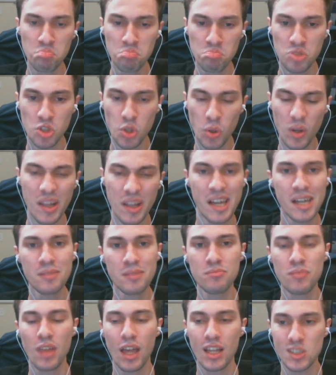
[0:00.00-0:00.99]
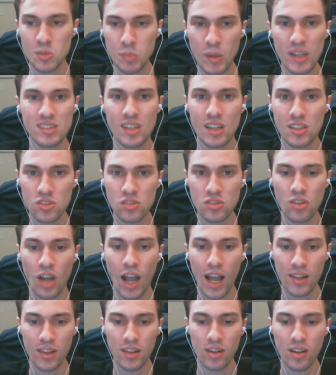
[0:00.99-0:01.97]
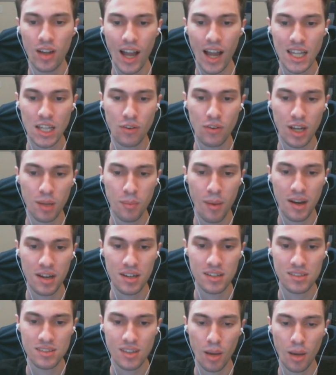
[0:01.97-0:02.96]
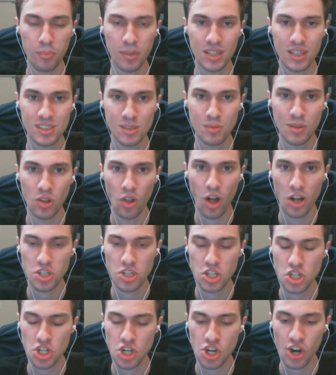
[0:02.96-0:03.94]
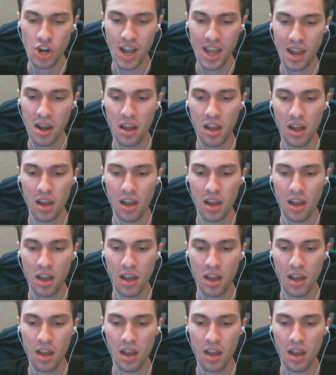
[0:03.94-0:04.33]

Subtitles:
ULA and SpaceX highly recommended as companies to be a launch engineer at.